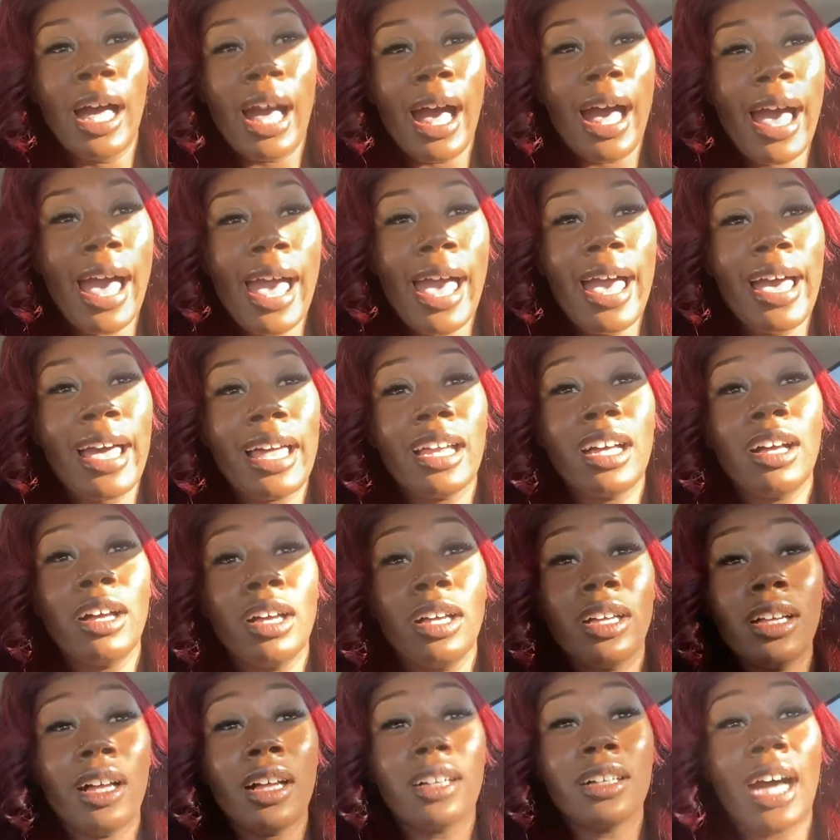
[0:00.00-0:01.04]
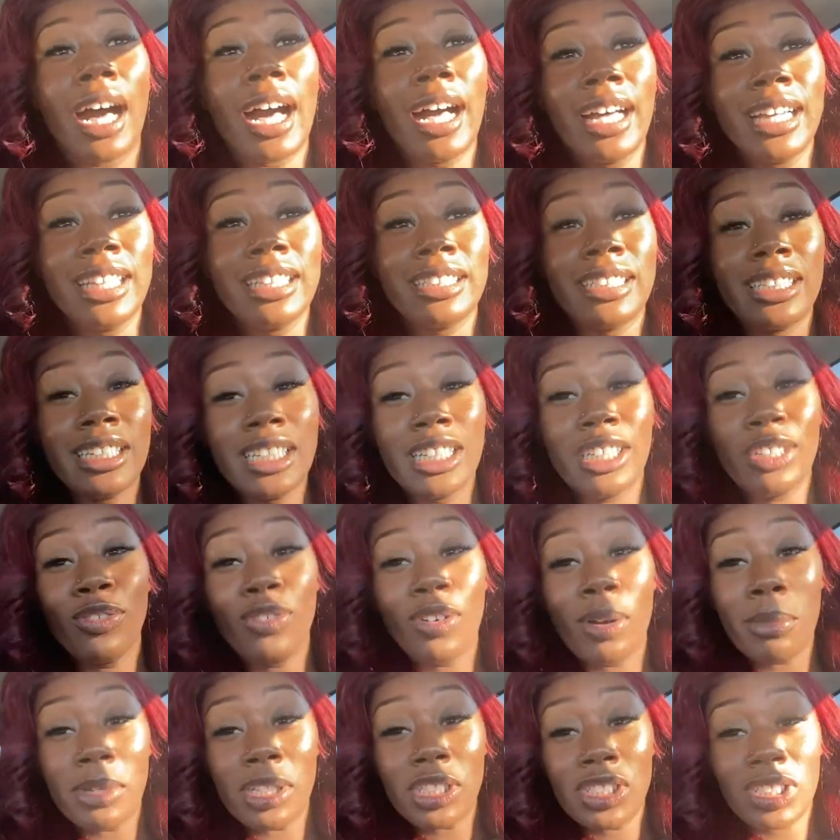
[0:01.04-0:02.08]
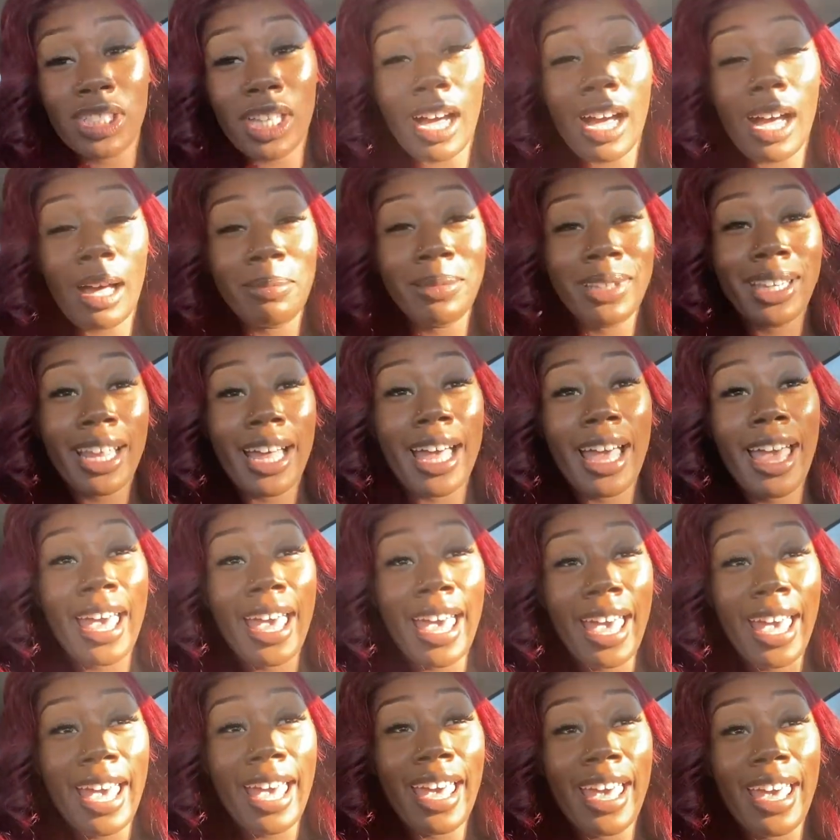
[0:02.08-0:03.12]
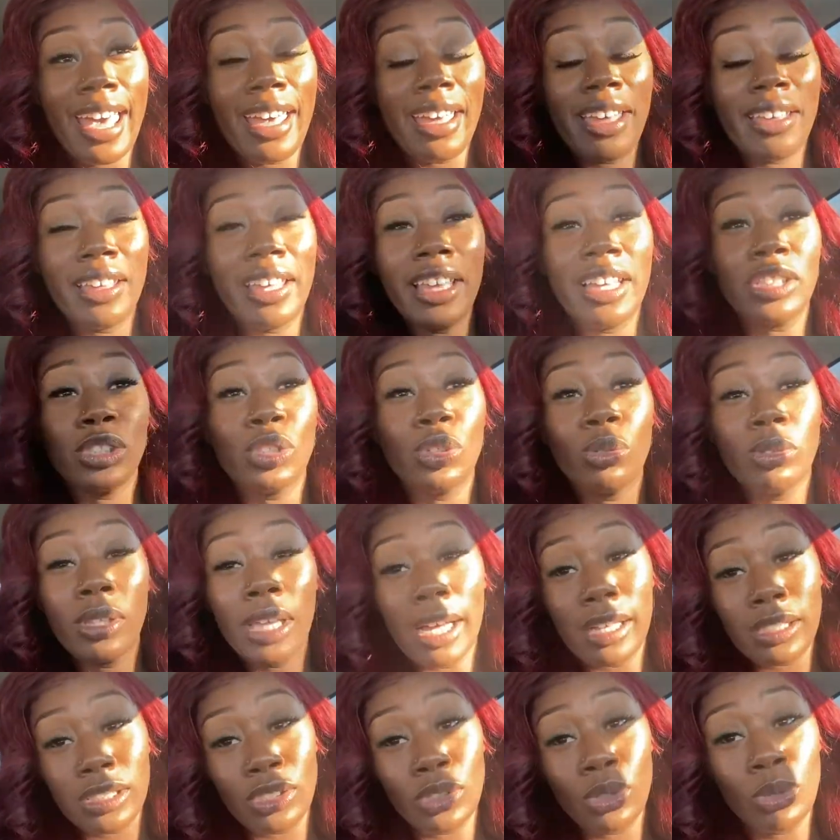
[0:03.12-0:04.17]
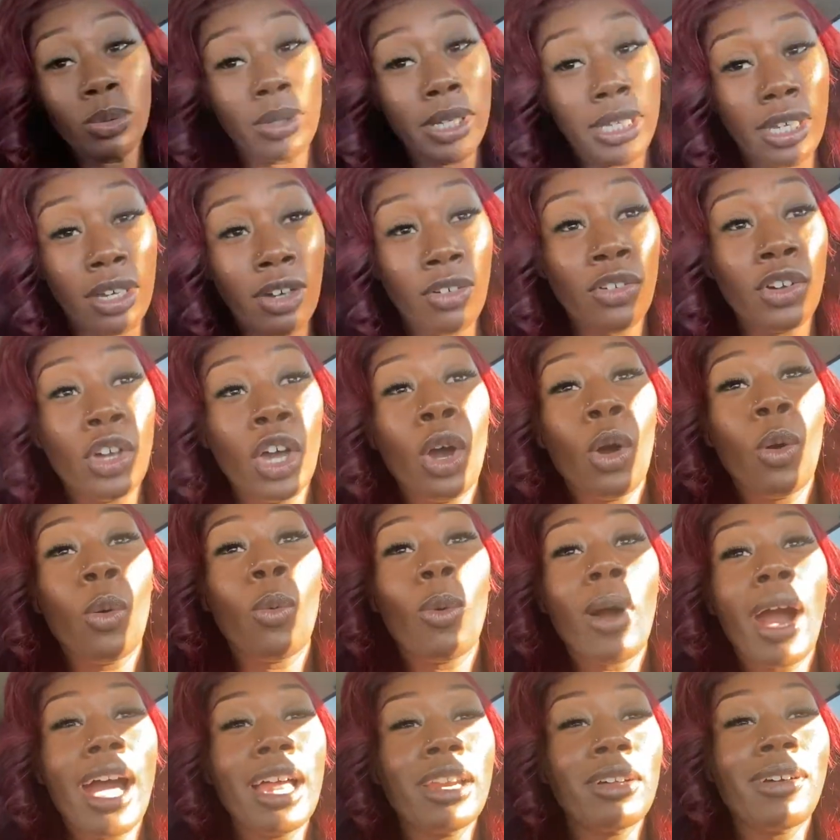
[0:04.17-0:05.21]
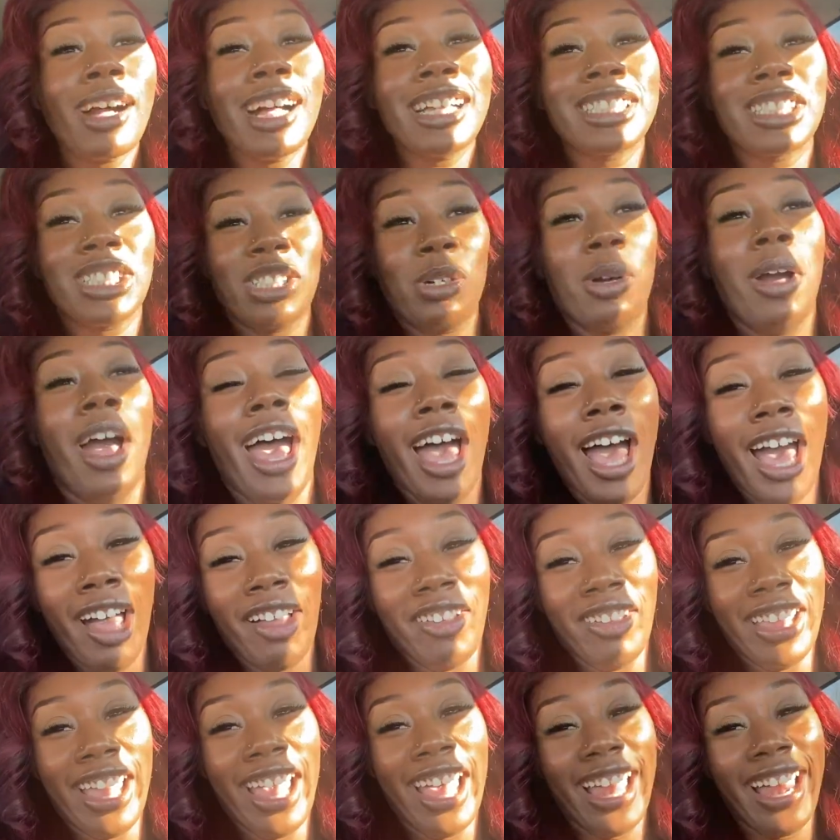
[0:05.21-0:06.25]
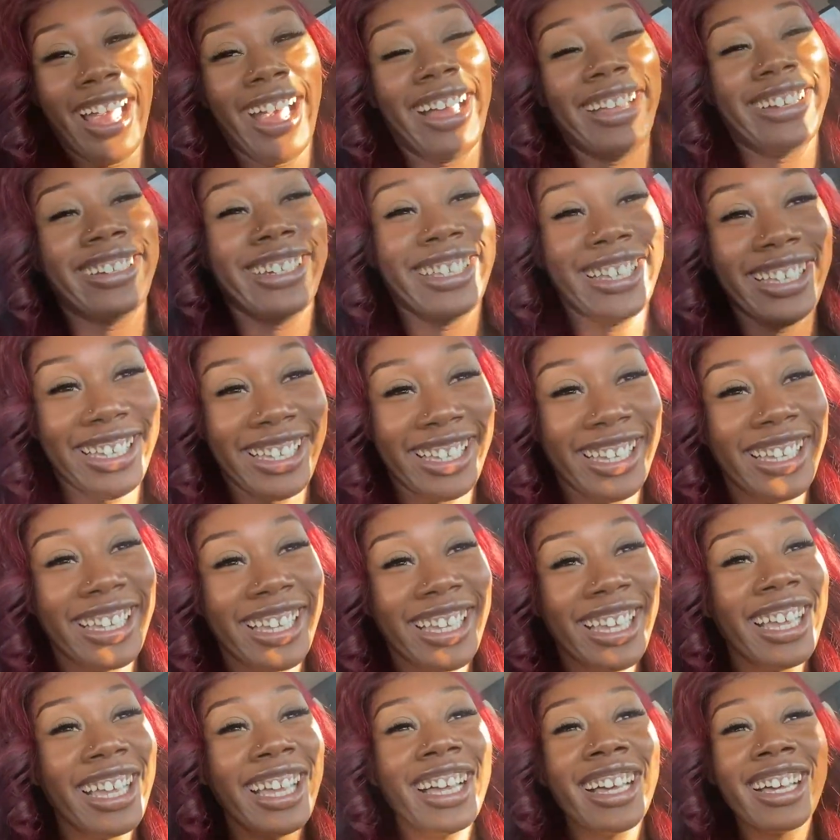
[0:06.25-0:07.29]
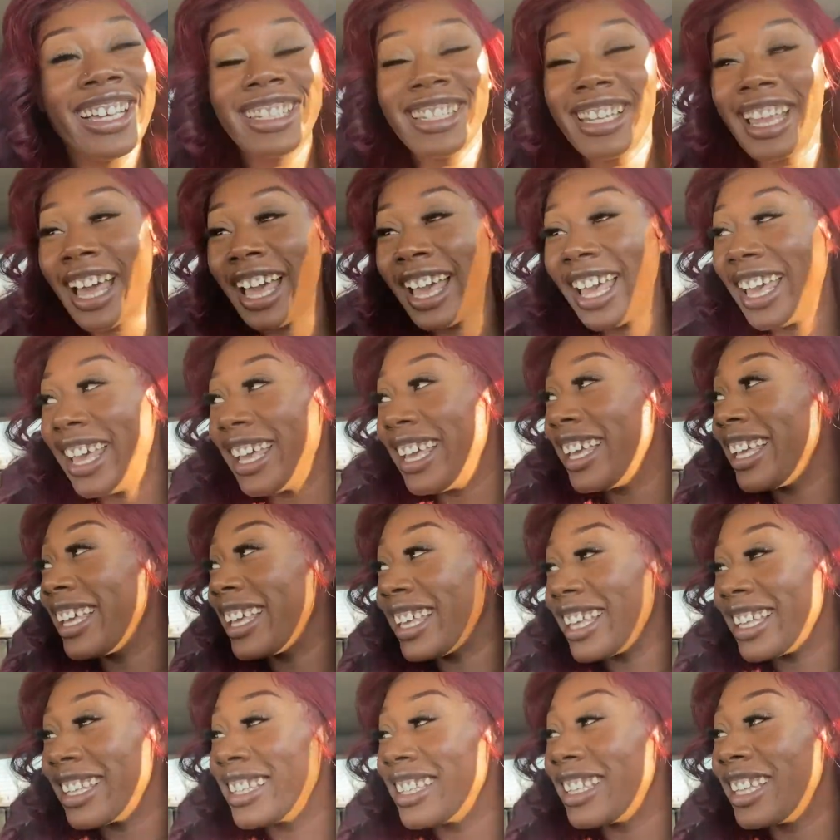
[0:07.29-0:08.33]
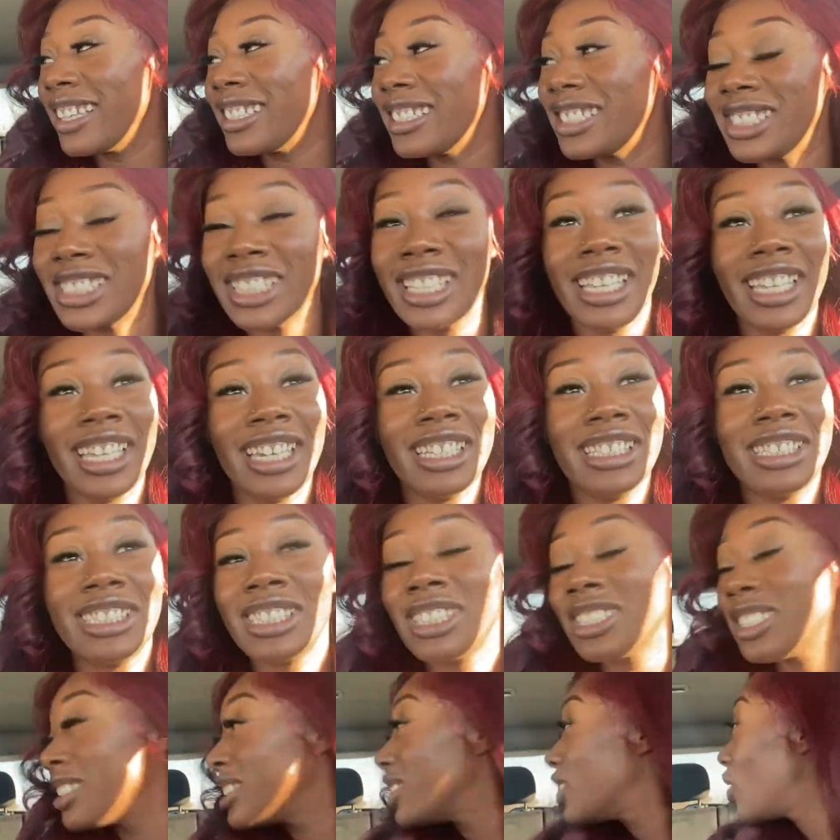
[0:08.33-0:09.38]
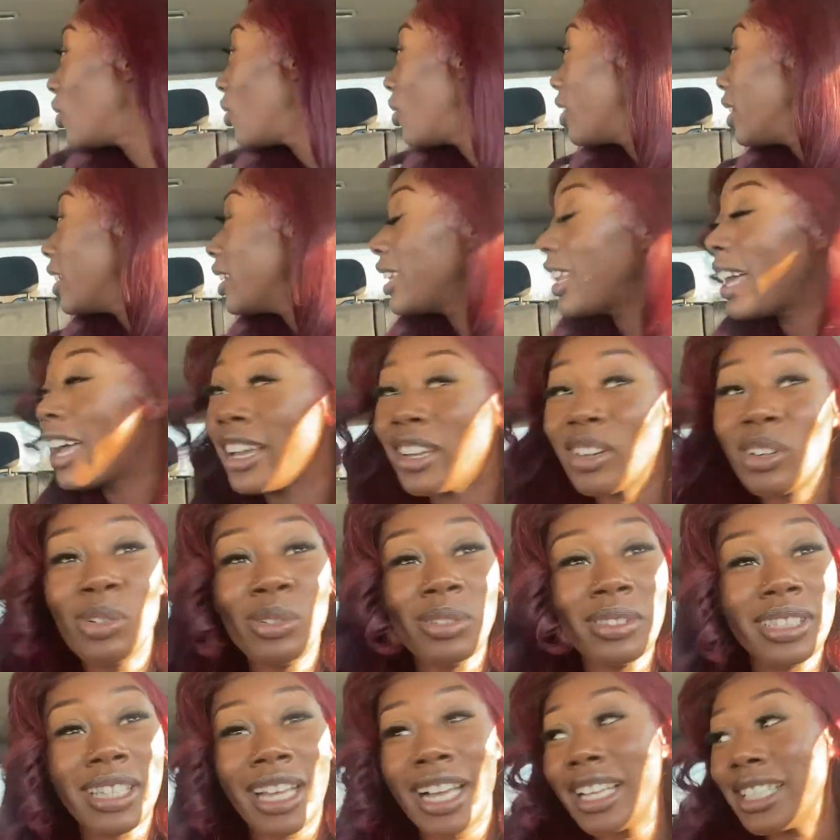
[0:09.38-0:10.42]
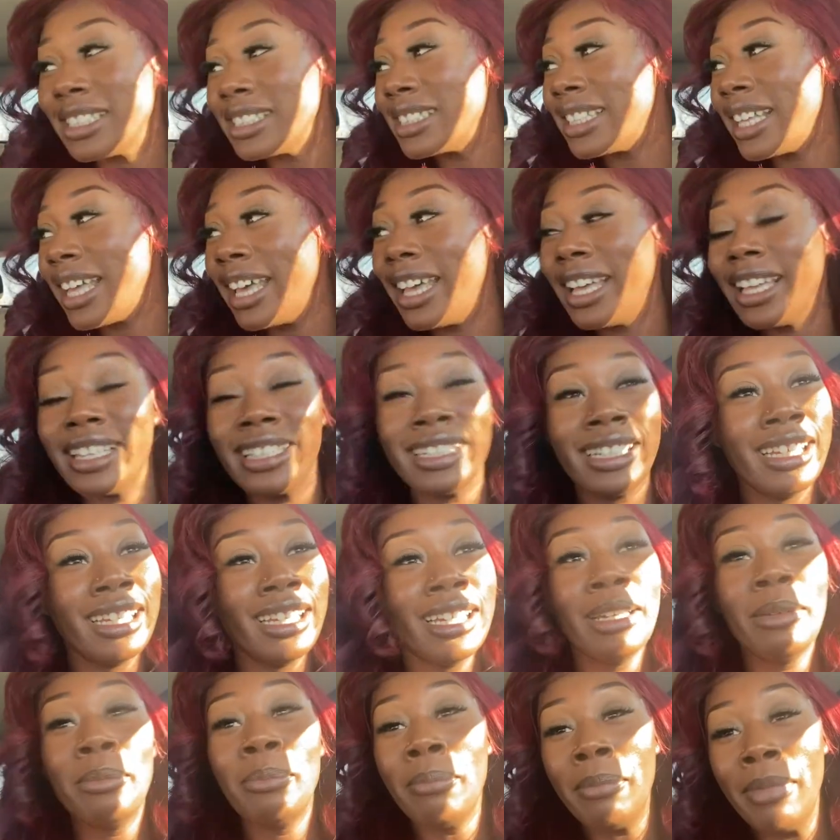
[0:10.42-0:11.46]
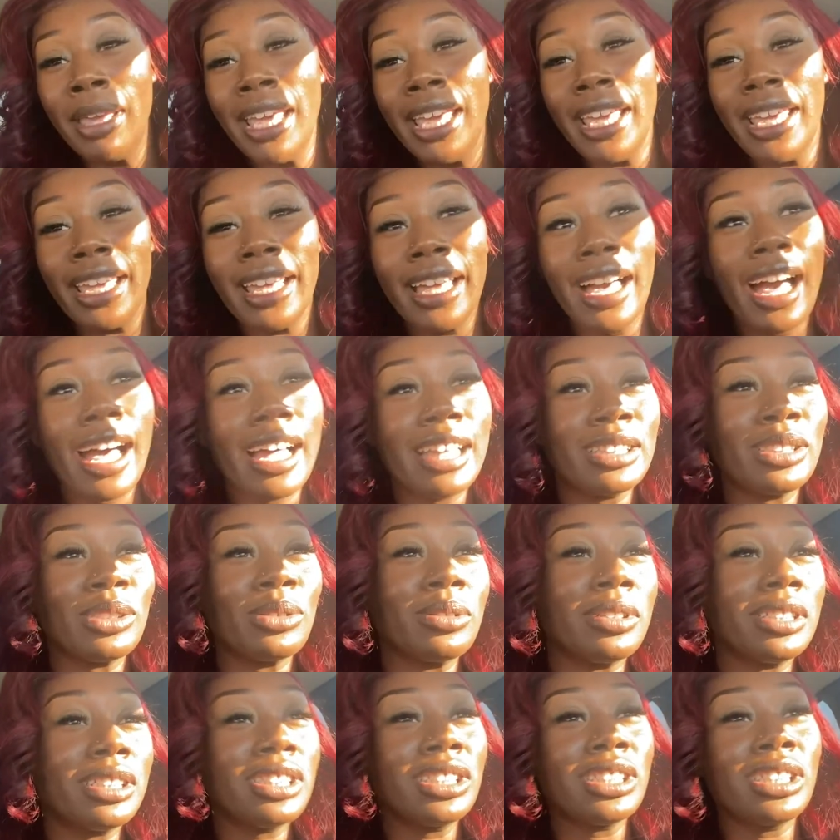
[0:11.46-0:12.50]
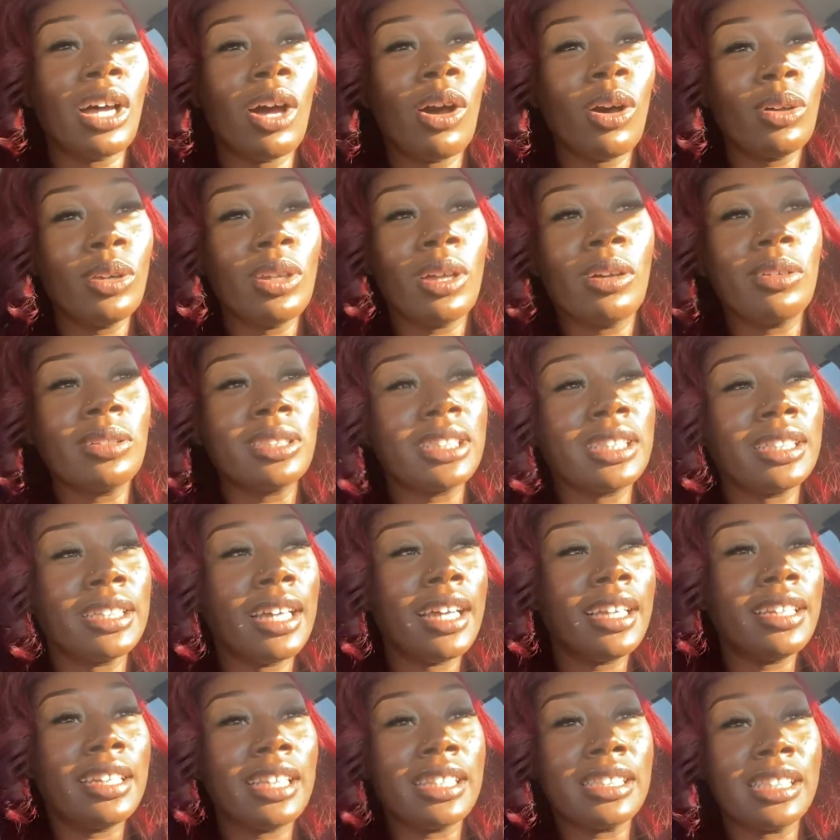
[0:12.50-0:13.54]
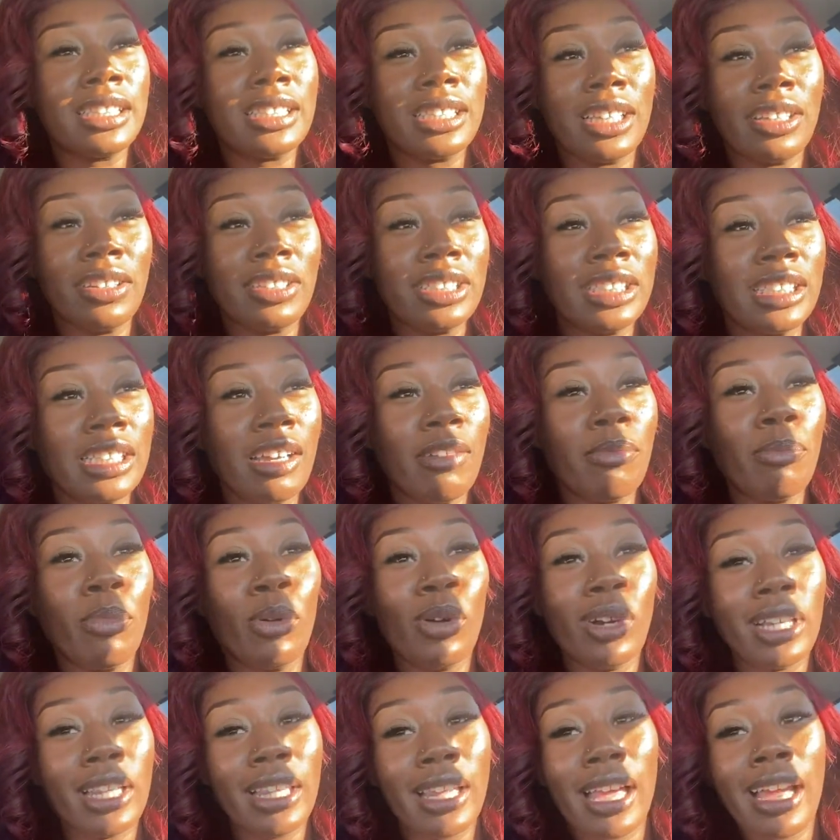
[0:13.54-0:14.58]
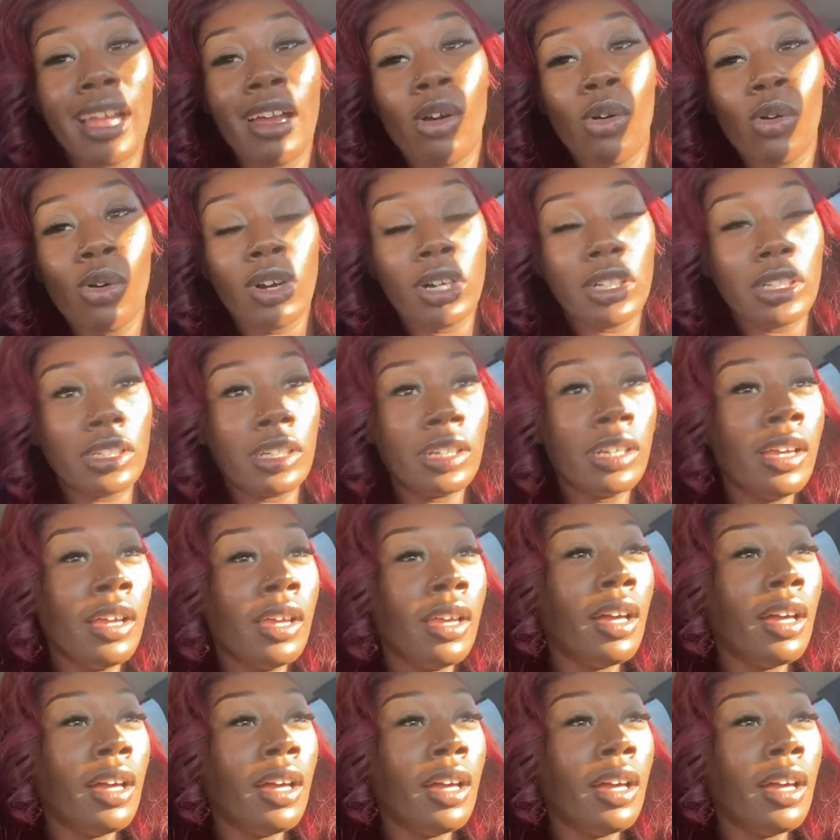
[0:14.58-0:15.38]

I had a I D from a job that I had in two thousand twelve. Why do I still have that I D? Like, the, to get into the door, like, who does that? Me, I do it. Just hold on to unnecessary stuff. Borderline hoarder.